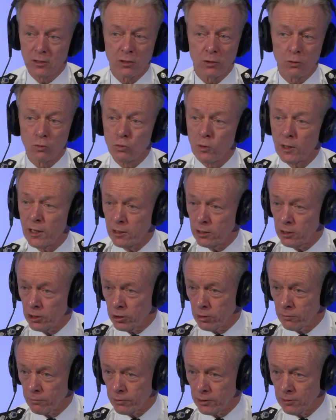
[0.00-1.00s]
Where did they
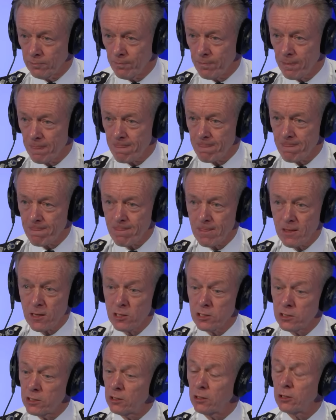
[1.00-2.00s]
come from?
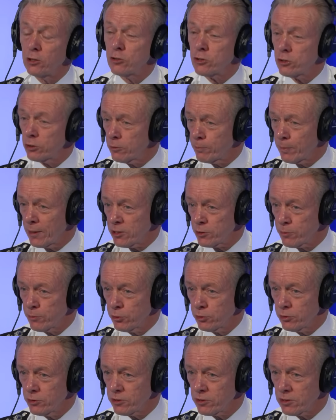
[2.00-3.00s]
Did they use other
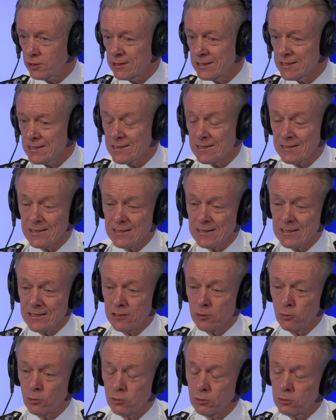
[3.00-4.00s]
passports?
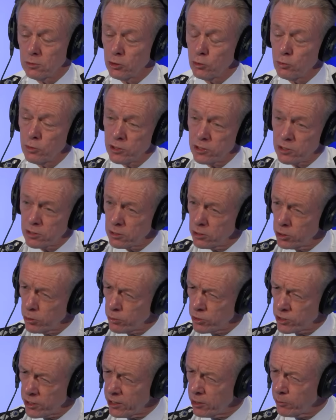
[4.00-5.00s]
Uh, who was
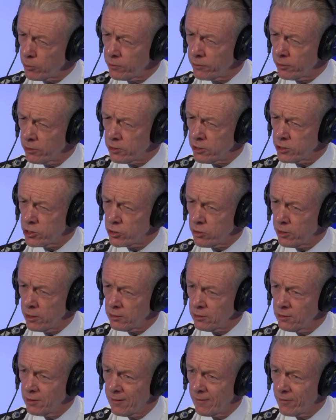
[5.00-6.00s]
who set them off on this
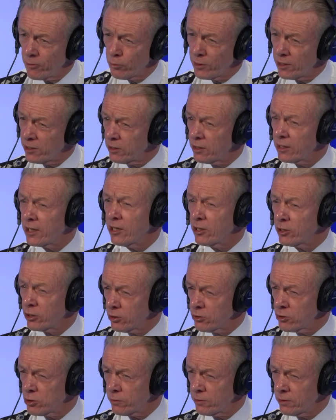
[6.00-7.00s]
trail? Where did they get the
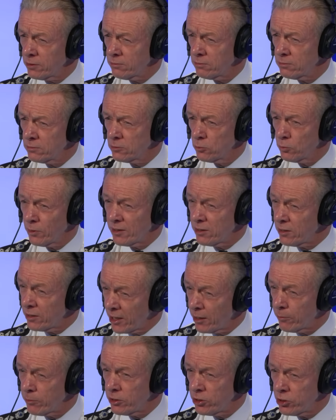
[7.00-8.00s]
guns from? Where did
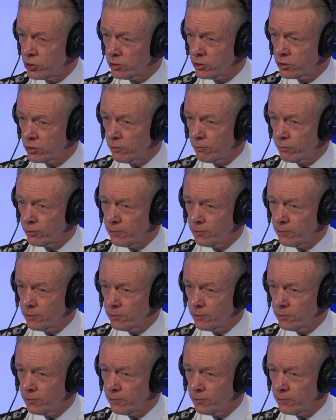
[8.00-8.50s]
the ammunition How come from?